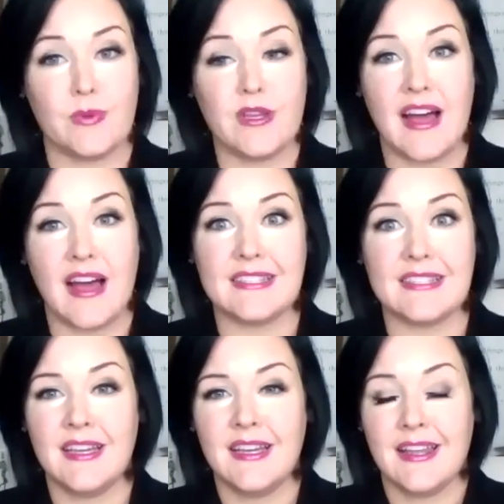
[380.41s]

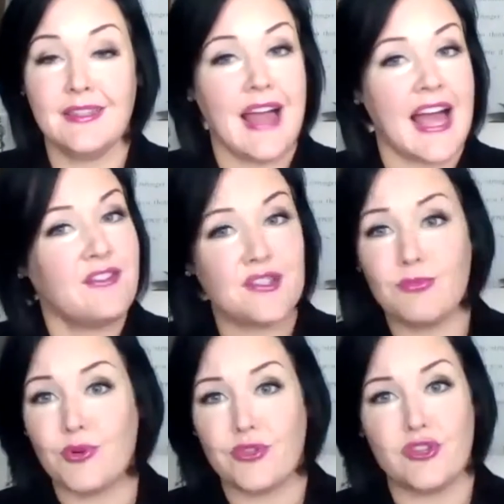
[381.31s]
realize life is
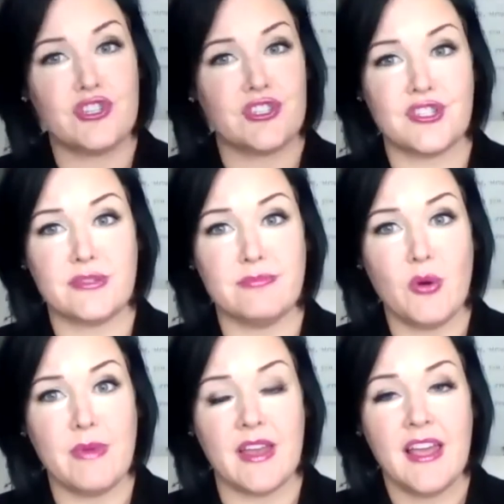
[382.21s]
more than just this
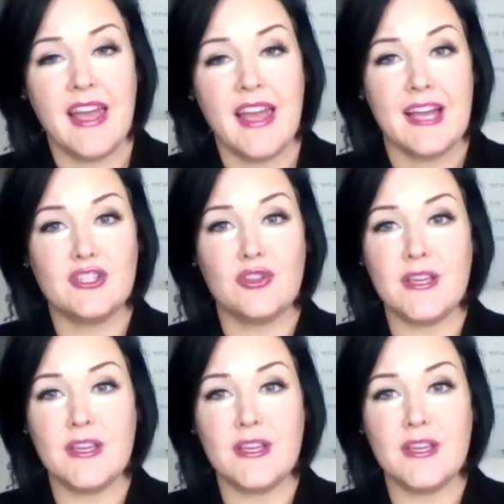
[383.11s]
moment. Yes. And so